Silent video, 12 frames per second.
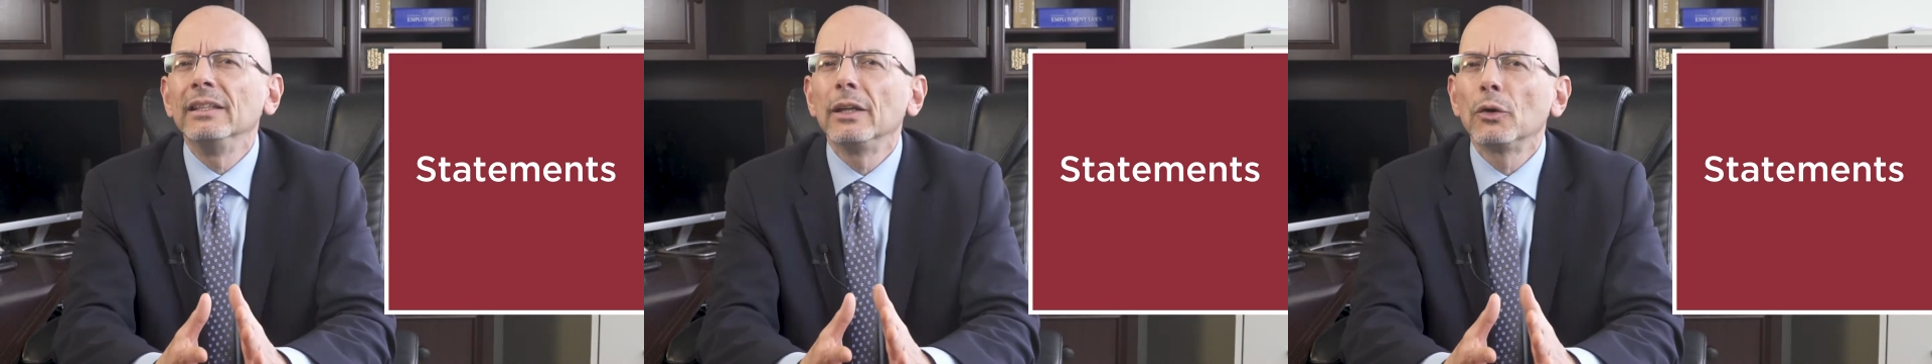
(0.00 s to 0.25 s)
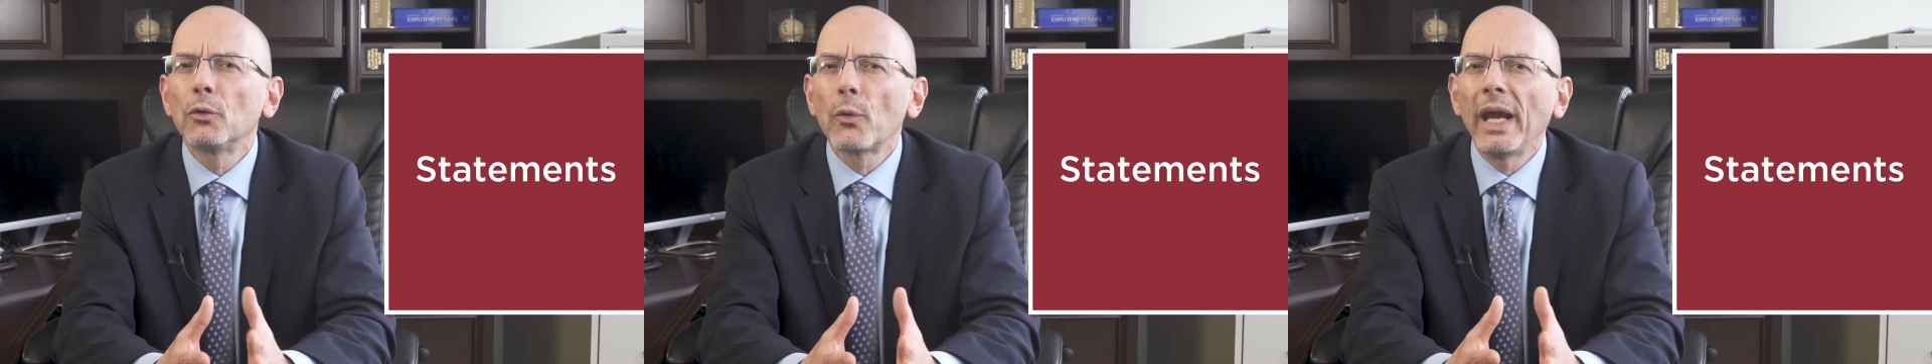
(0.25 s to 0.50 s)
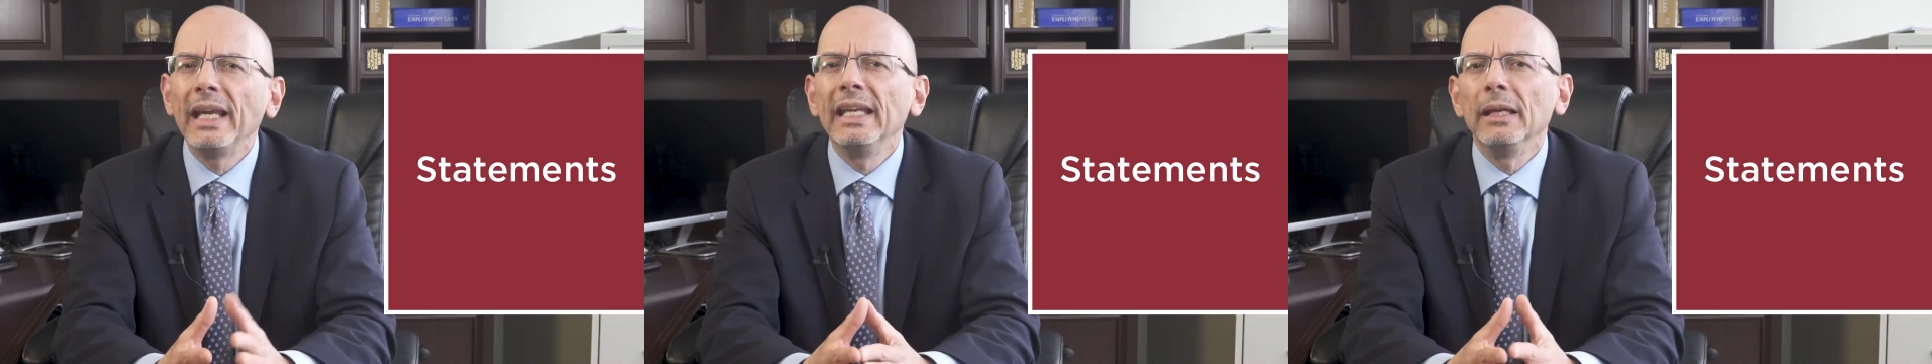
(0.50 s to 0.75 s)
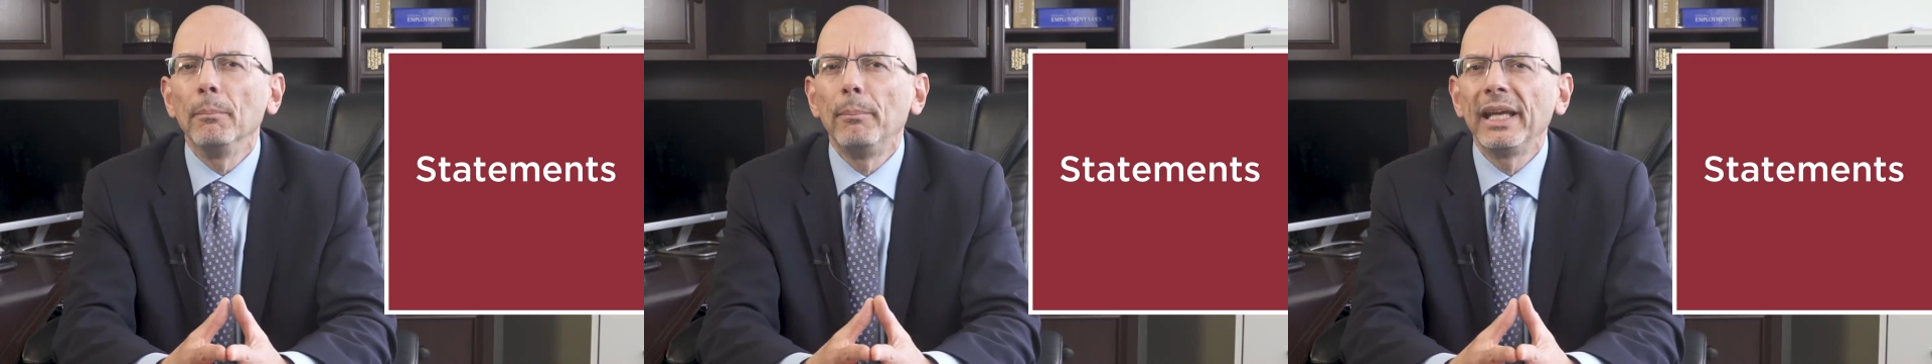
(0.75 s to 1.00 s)

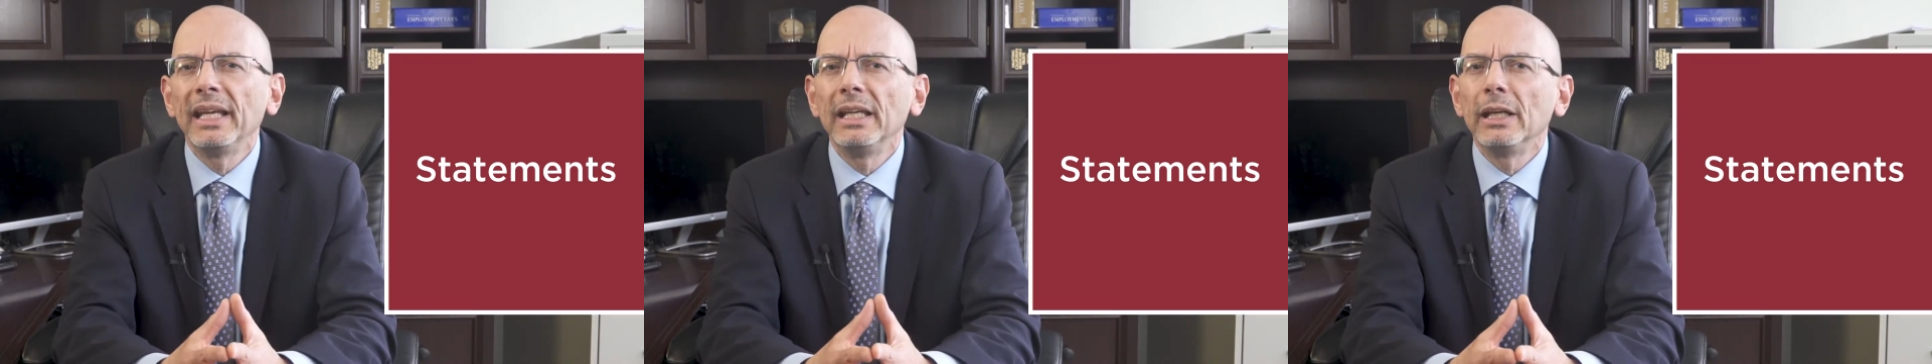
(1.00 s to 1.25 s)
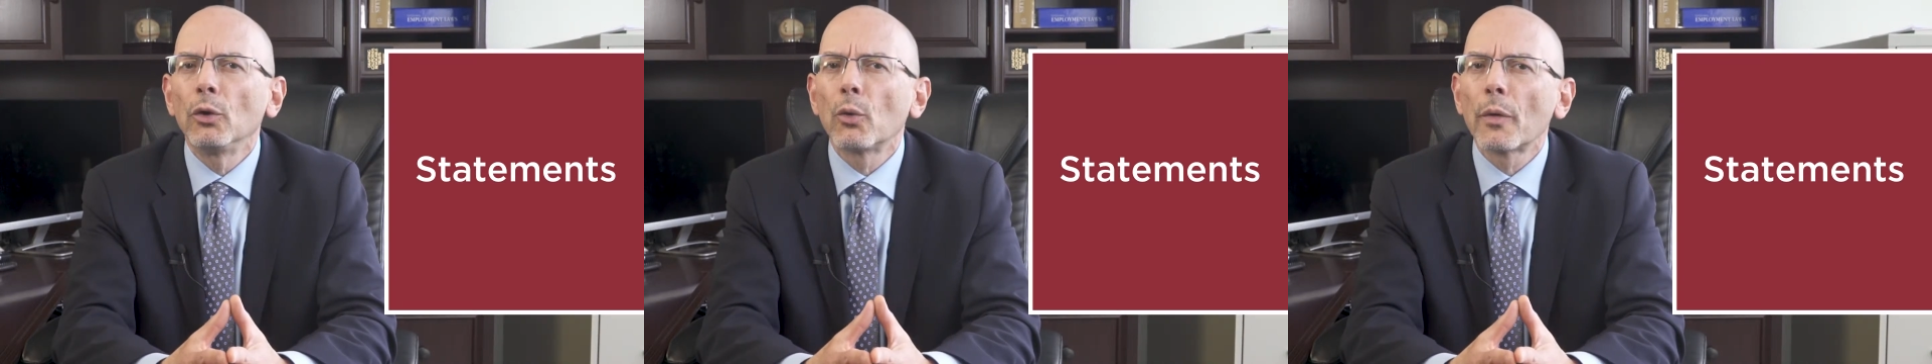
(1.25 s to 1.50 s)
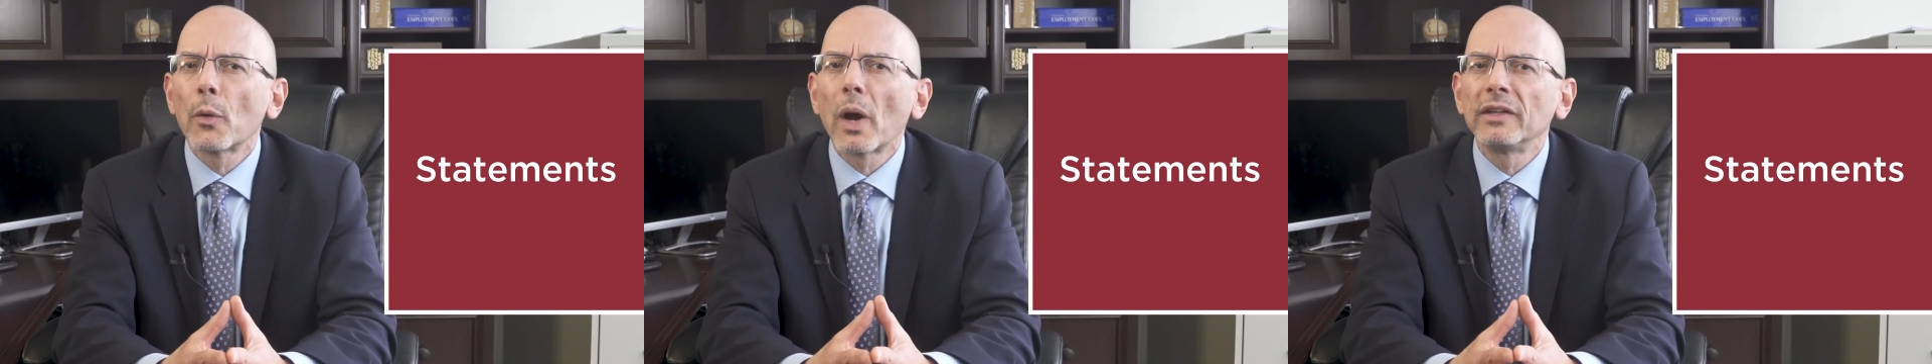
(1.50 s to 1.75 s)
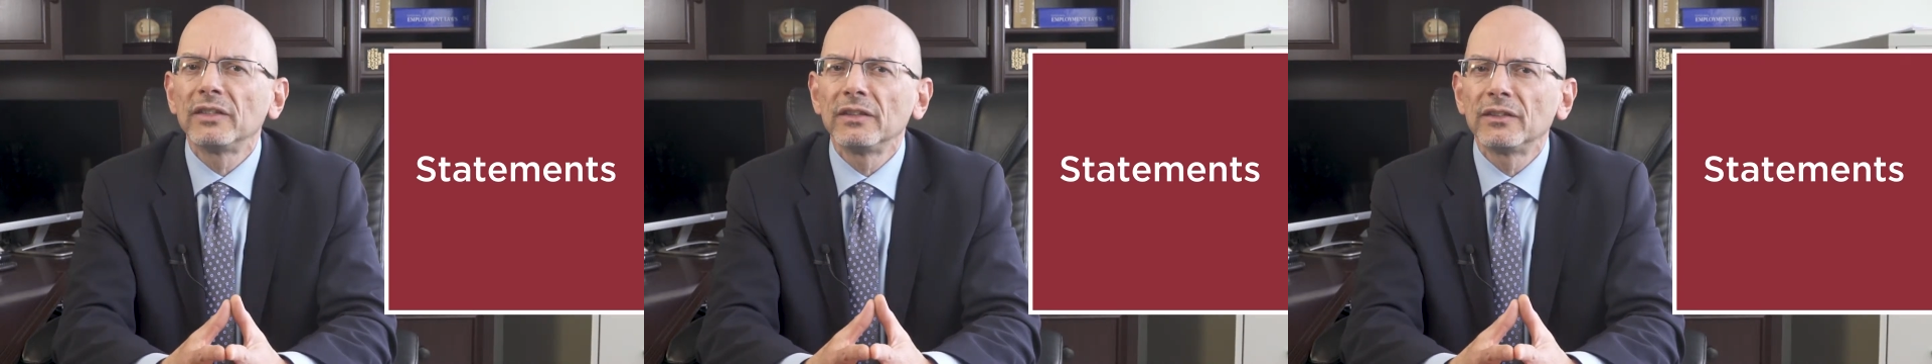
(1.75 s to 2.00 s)
degrading, bigoted, or
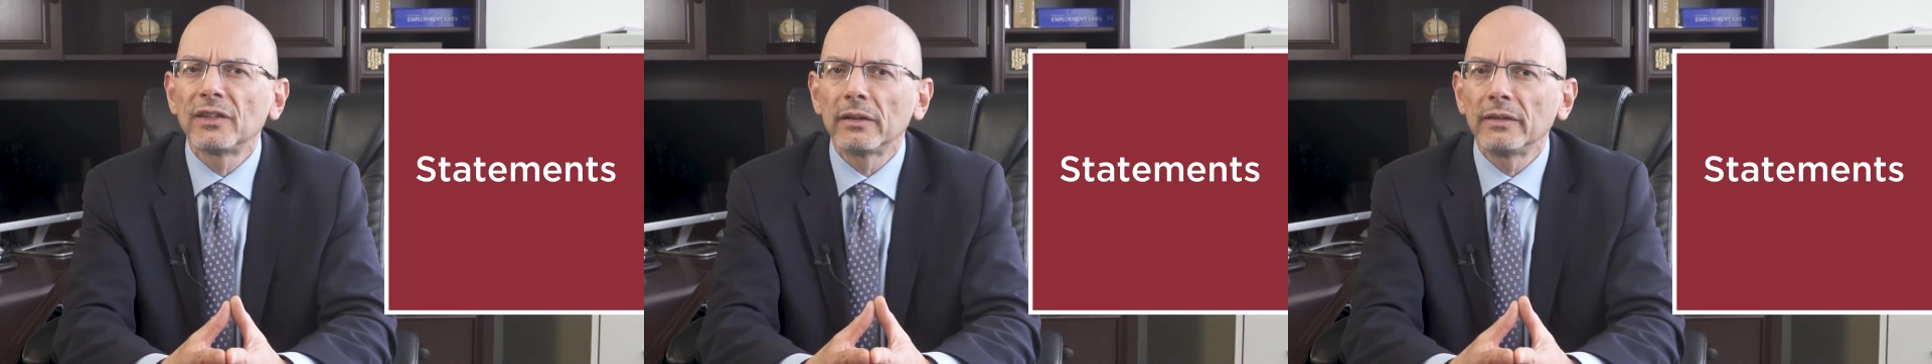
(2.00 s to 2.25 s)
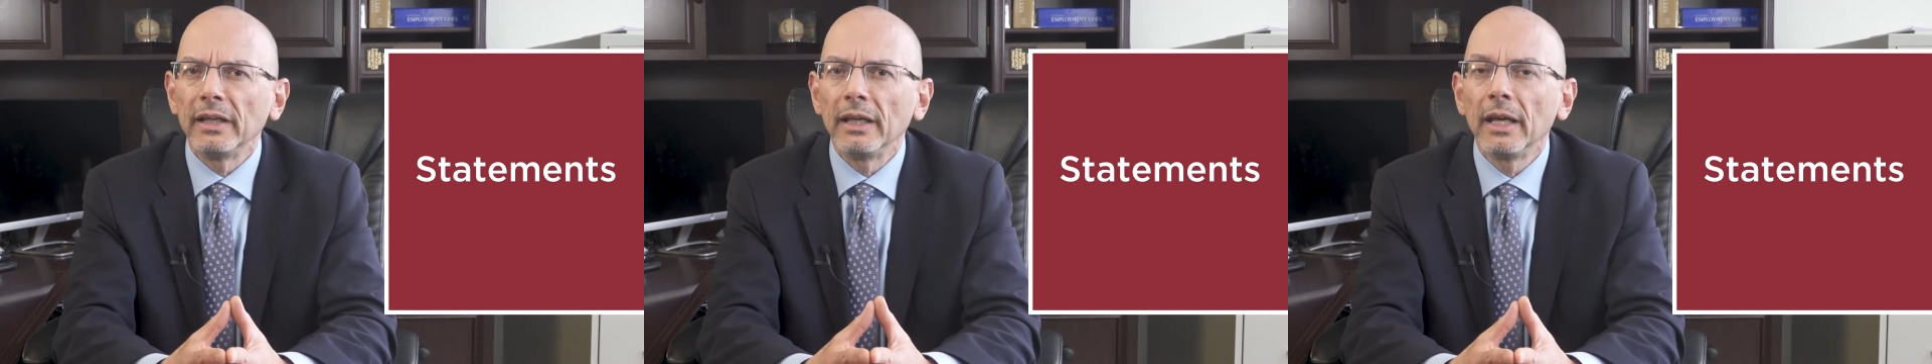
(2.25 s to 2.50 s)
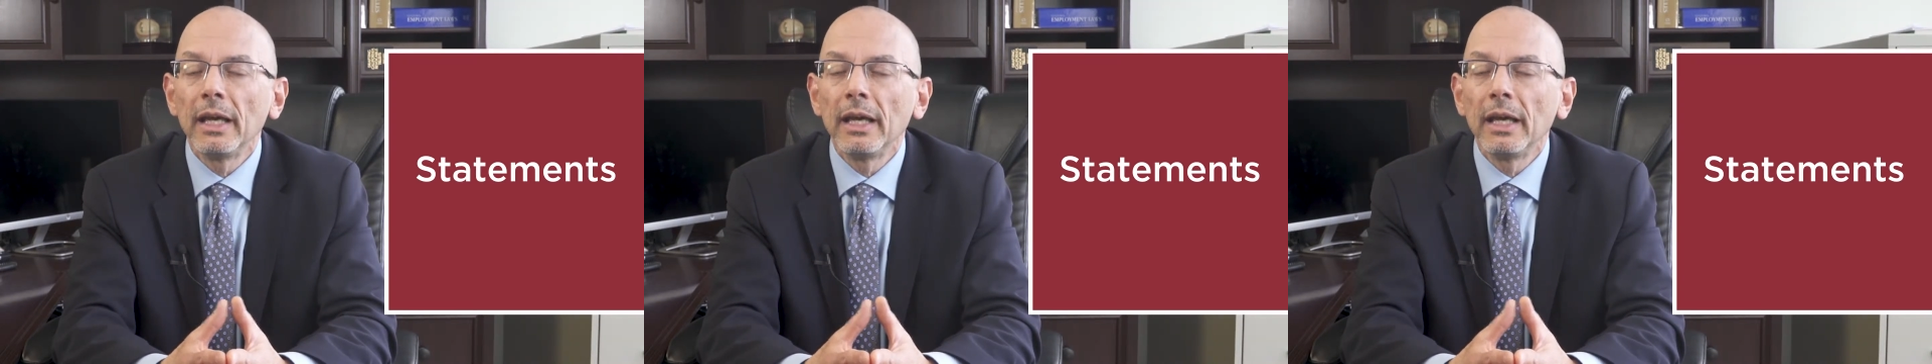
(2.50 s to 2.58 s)
otherwise insulting.